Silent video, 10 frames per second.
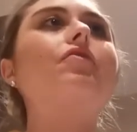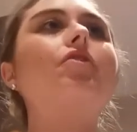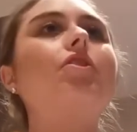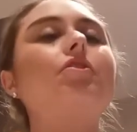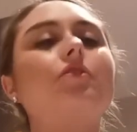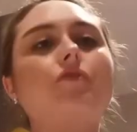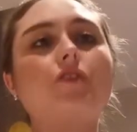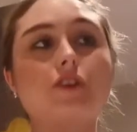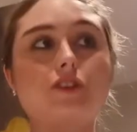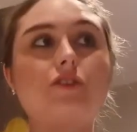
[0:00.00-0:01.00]
for the
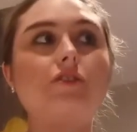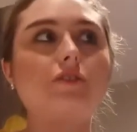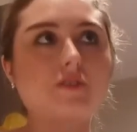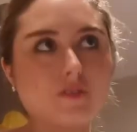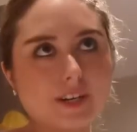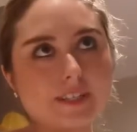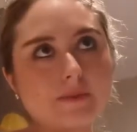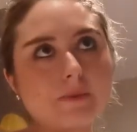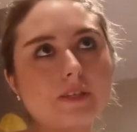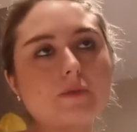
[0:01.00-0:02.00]
first
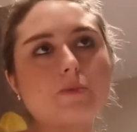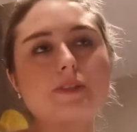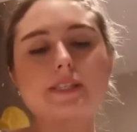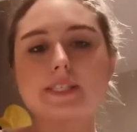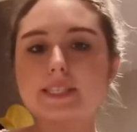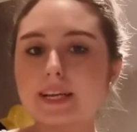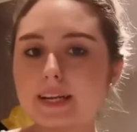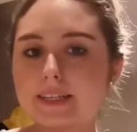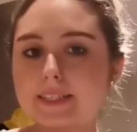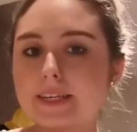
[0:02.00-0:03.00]
Christmas was
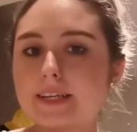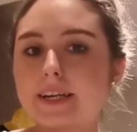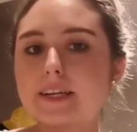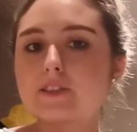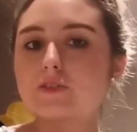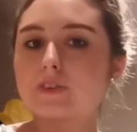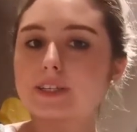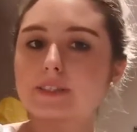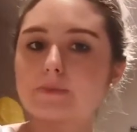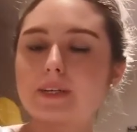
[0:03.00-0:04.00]
the Cinealized
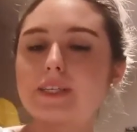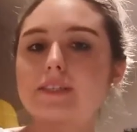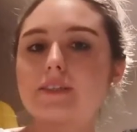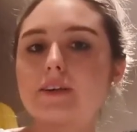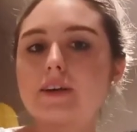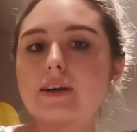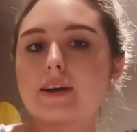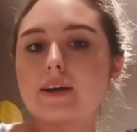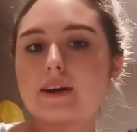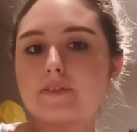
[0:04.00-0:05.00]
Christmas
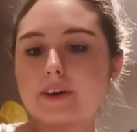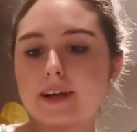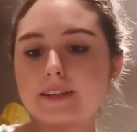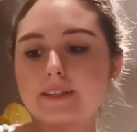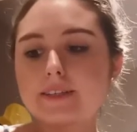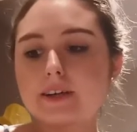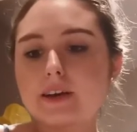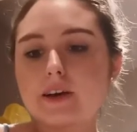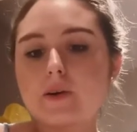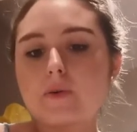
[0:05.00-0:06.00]
event,
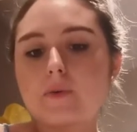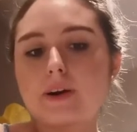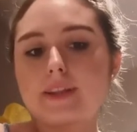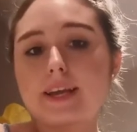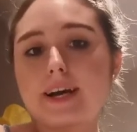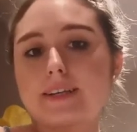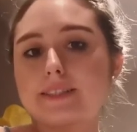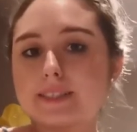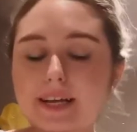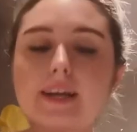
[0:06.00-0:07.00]
where they had
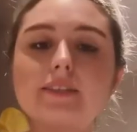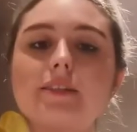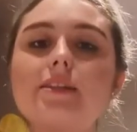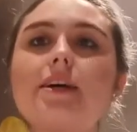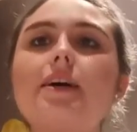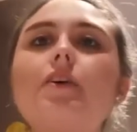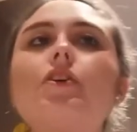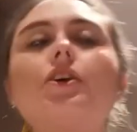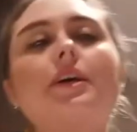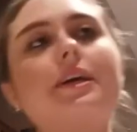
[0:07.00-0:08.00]
Santa there.
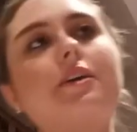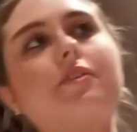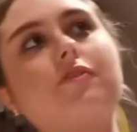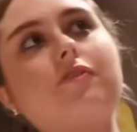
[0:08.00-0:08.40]
You could get your